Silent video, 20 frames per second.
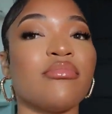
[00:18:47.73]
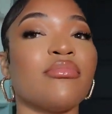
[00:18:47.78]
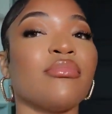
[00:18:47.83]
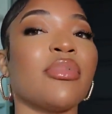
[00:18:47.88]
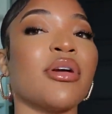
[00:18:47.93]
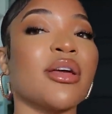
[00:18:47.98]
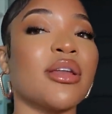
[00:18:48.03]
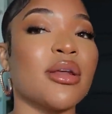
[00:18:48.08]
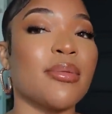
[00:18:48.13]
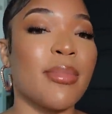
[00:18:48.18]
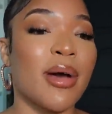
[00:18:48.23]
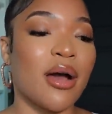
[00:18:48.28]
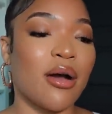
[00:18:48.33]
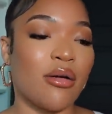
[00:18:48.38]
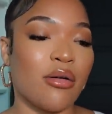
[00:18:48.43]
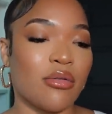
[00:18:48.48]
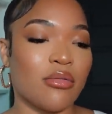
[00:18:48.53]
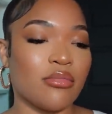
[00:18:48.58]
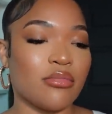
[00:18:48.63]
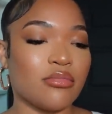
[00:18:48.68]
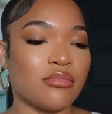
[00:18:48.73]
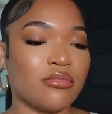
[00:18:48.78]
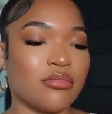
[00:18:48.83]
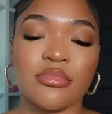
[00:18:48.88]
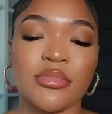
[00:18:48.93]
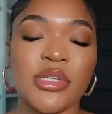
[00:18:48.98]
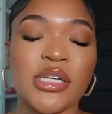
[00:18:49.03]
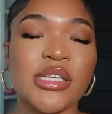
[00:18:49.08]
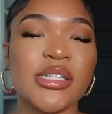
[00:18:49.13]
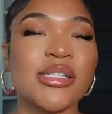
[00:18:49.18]
bringing them out.
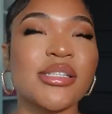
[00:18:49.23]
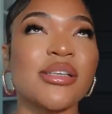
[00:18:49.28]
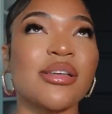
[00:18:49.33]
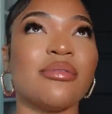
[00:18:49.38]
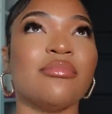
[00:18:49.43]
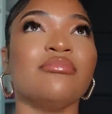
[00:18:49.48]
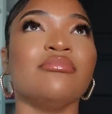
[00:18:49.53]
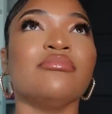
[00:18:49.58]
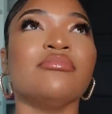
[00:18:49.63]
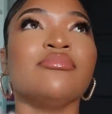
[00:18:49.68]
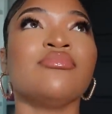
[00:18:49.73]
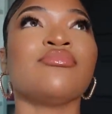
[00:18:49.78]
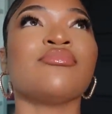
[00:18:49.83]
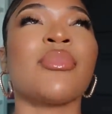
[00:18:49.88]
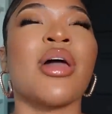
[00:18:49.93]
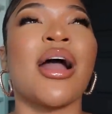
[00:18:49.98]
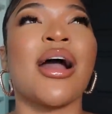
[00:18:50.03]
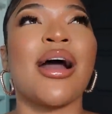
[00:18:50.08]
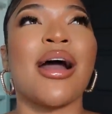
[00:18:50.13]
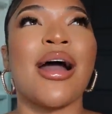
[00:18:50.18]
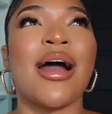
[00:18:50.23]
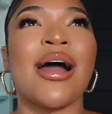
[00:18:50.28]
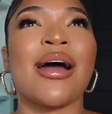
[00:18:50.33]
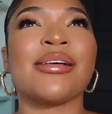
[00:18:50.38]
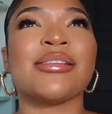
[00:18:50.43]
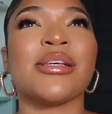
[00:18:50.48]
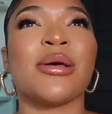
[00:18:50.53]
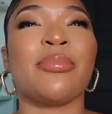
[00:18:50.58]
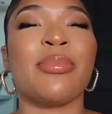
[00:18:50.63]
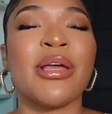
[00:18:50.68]
This
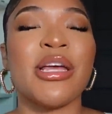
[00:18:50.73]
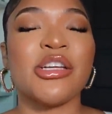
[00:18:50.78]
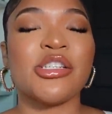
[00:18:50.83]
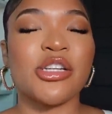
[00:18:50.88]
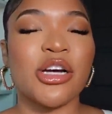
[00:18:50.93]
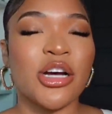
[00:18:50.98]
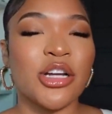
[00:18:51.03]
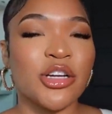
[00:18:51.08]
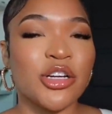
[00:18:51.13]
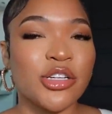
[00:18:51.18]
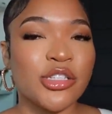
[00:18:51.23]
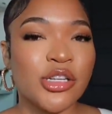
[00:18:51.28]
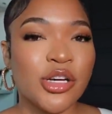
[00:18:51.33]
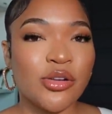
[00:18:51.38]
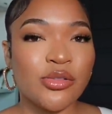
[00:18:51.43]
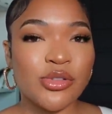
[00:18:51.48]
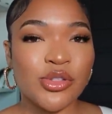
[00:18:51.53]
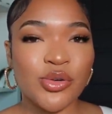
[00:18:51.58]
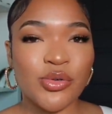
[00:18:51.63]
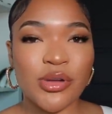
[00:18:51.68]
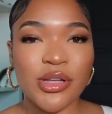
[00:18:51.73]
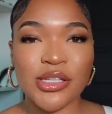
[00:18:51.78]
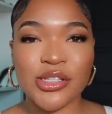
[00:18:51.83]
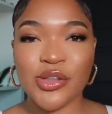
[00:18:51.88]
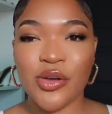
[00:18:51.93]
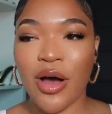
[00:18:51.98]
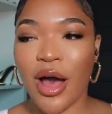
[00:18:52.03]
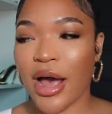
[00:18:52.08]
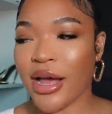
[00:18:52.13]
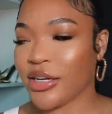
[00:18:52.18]
has a peach undertone to it
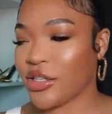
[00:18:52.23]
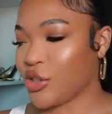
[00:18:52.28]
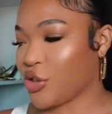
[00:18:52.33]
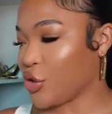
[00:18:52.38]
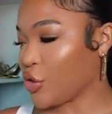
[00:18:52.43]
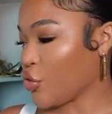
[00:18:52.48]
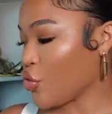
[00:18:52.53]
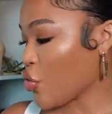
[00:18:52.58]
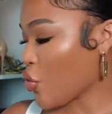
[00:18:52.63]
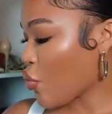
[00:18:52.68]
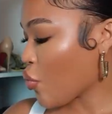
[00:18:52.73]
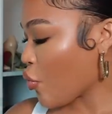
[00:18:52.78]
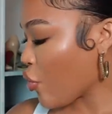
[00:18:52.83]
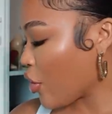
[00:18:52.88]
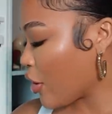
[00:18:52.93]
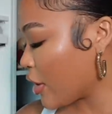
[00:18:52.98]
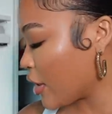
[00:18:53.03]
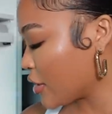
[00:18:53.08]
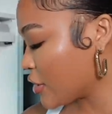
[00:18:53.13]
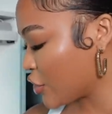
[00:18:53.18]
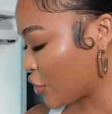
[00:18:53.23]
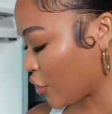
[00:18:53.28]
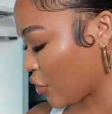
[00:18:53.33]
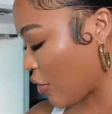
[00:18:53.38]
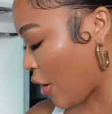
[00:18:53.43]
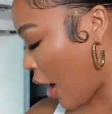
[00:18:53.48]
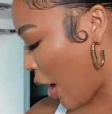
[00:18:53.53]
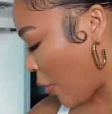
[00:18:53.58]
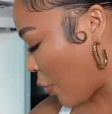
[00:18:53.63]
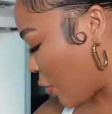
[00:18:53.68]
so i do want to
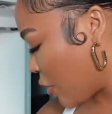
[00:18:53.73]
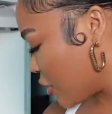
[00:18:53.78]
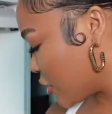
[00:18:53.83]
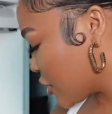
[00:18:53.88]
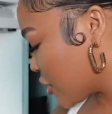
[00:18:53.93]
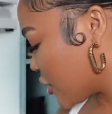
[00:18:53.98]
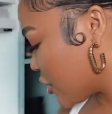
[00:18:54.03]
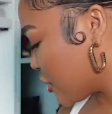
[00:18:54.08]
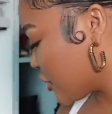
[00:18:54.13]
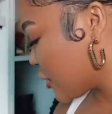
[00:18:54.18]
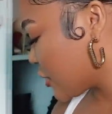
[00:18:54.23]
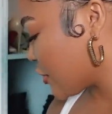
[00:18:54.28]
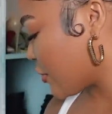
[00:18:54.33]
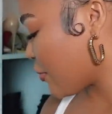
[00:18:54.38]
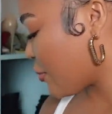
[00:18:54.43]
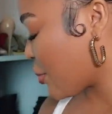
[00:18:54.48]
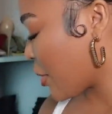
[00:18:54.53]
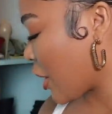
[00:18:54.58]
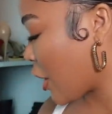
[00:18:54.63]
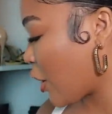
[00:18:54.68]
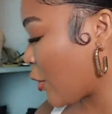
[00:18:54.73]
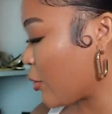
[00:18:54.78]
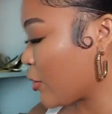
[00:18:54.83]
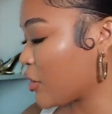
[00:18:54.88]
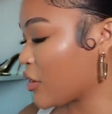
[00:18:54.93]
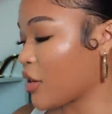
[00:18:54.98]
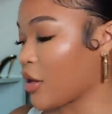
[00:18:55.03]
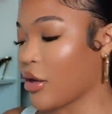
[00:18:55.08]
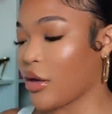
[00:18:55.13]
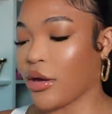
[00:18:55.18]
i was gonna pair it
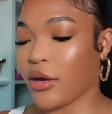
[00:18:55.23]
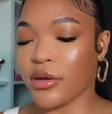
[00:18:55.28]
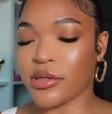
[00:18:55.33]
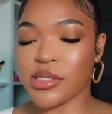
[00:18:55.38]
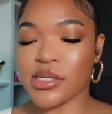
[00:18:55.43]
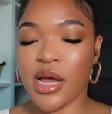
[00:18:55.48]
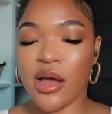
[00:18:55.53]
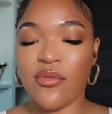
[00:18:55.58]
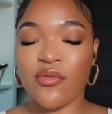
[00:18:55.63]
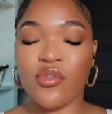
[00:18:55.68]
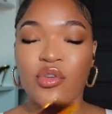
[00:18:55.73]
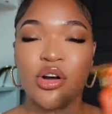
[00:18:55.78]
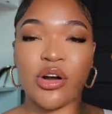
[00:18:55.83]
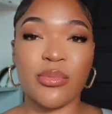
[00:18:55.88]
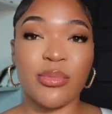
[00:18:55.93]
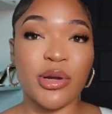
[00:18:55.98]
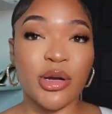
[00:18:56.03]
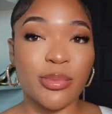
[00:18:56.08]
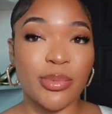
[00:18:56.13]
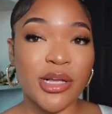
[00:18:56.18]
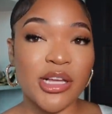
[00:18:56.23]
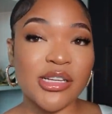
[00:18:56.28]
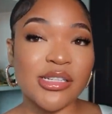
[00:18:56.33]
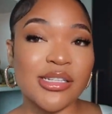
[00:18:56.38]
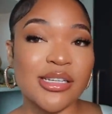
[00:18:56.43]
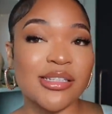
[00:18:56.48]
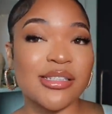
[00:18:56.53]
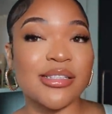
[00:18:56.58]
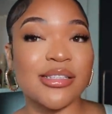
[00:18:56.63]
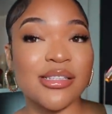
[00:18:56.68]
with the tom ford bitter peach
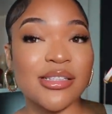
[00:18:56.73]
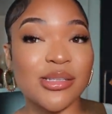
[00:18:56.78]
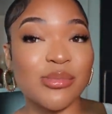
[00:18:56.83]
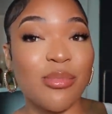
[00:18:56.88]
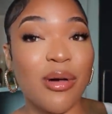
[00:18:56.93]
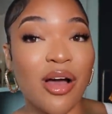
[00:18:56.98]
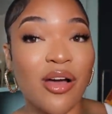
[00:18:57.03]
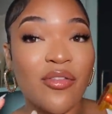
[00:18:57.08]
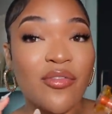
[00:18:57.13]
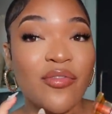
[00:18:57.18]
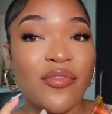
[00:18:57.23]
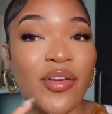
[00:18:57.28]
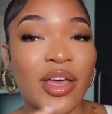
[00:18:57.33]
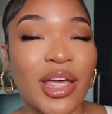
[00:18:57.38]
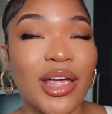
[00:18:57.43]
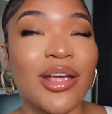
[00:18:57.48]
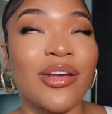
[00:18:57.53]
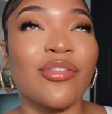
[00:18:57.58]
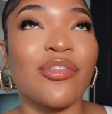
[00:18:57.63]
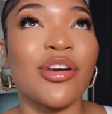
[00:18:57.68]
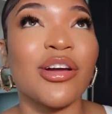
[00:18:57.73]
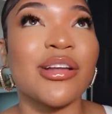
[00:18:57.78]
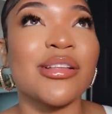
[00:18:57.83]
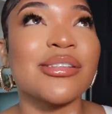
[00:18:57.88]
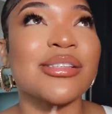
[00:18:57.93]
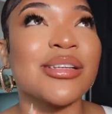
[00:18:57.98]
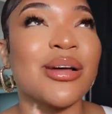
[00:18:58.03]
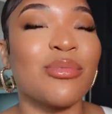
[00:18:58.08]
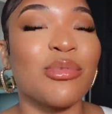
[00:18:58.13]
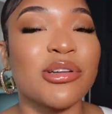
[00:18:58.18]
because this is my favorite
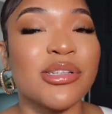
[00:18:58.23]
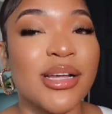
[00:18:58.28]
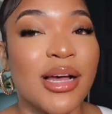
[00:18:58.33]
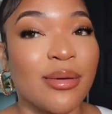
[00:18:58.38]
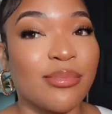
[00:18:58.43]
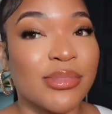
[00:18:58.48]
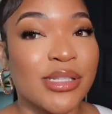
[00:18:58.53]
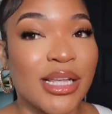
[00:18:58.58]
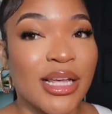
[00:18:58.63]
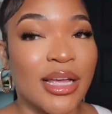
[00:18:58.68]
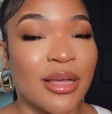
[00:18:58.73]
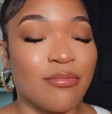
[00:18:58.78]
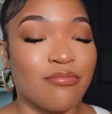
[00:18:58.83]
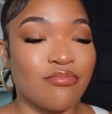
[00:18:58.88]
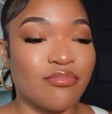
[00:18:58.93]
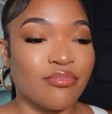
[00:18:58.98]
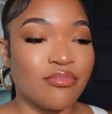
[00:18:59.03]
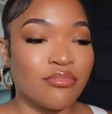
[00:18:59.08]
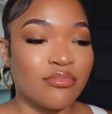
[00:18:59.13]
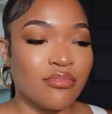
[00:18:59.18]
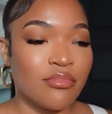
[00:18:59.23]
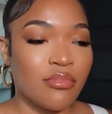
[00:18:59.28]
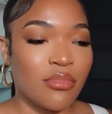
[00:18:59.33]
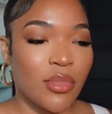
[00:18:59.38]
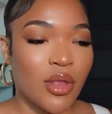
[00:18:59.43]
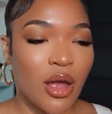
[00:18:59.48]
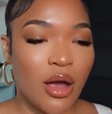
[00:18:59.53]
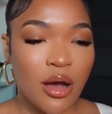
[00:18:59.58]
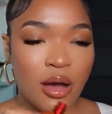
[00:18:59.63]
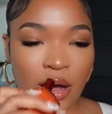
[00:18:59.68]
summertime scent
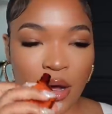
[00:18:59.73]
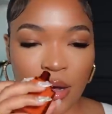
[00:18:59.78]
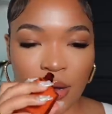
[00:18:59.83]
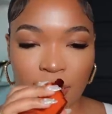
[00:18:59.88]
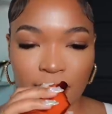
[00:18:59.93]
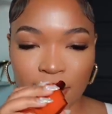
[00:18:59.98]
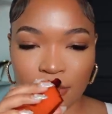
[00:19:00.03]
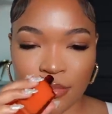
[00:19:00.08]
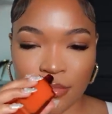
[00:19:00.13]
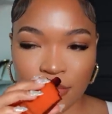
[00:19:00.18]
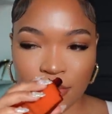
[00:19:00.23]
um